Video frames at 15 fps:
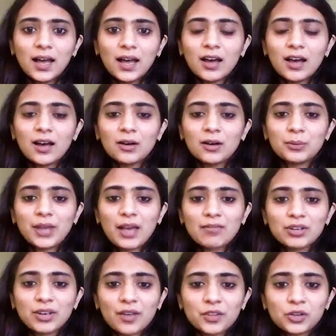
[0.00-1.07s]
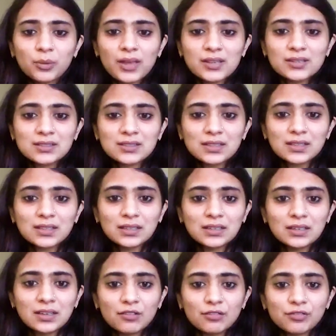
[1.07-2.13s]
Uh, we have another
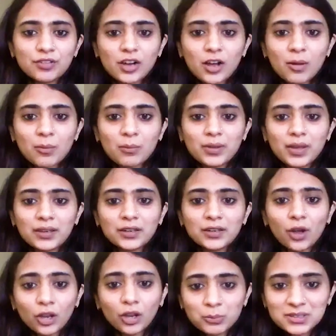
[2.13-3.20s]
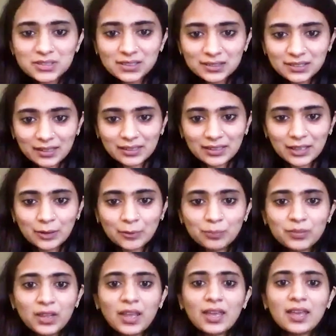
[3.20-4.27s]
question from an anonymous attendee.
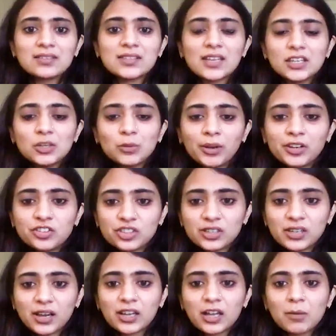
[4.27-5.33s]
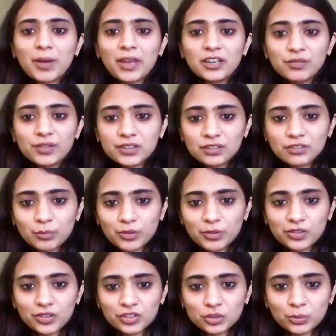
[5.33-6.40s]
Is anyone in Sri Lanka benefiting from the
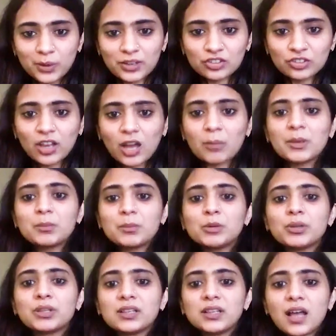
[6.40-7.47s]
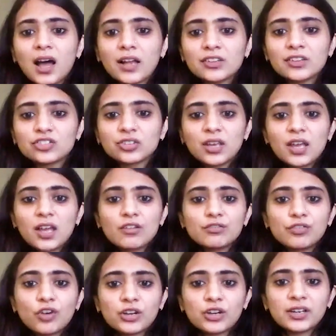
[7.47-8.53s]
situation? Are people with large
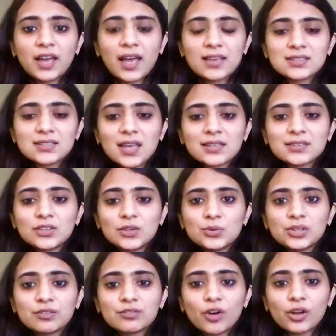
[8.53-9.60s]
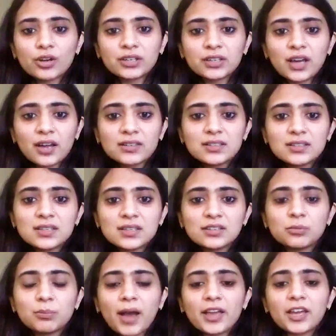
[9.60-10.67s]
foreign assets using foreign currency
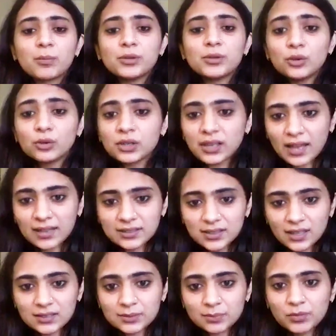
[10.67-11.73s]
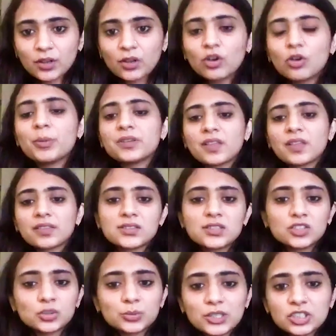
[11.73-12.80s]
to buy up local assets, hoping that the
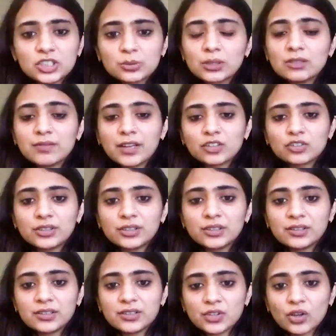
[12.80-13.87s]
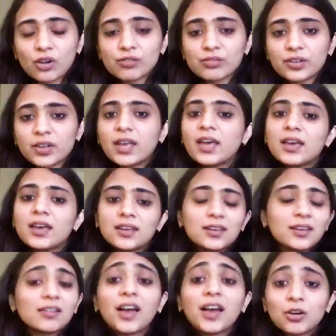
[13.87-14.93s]
situation will eventually resolve?
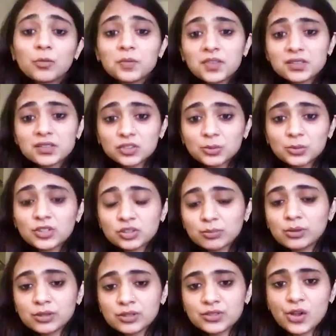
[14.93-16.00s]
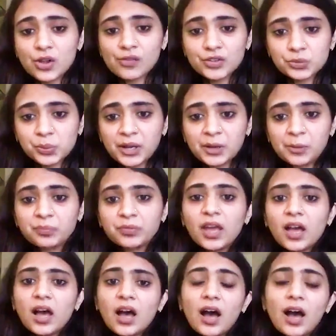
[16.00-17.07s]
Yeah, I hope the situation will resolve as well.
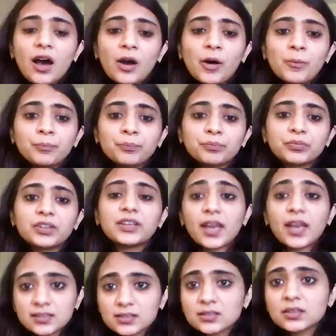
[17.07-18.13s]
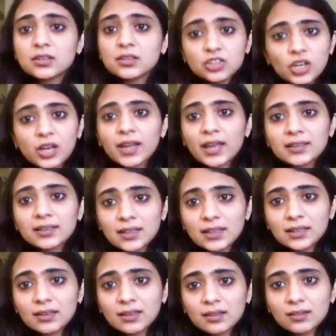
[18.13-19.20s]
Um, yes, the rich are
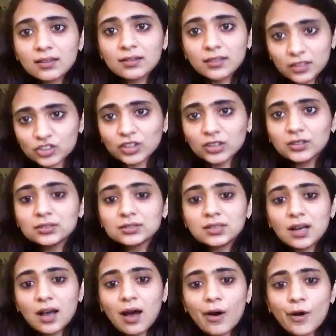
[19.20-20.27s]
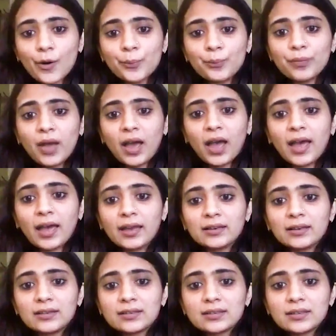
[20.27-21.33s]
getting richer. Um,
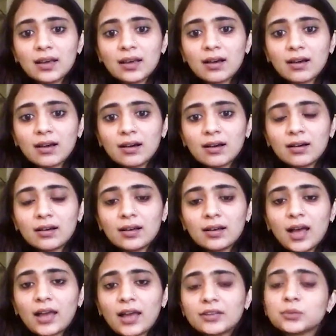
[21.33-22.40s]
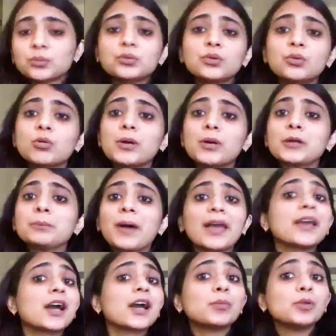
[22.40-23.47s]
and uh, I don't know about
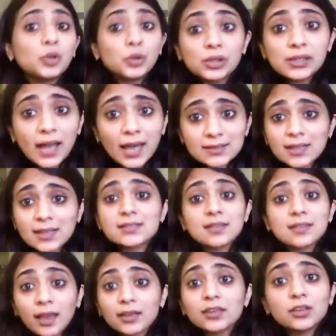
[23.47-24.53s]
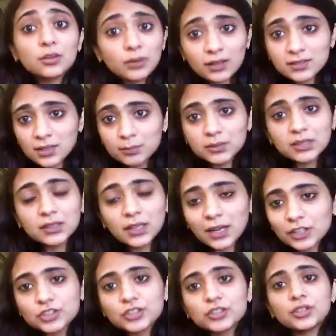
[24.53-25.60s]
buying up local assets. Thank you. That's something that
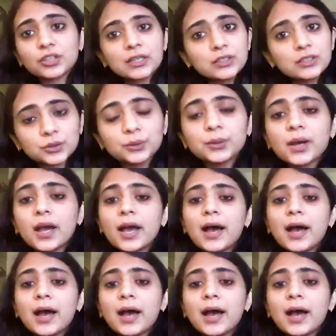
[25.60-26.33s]
I should look into.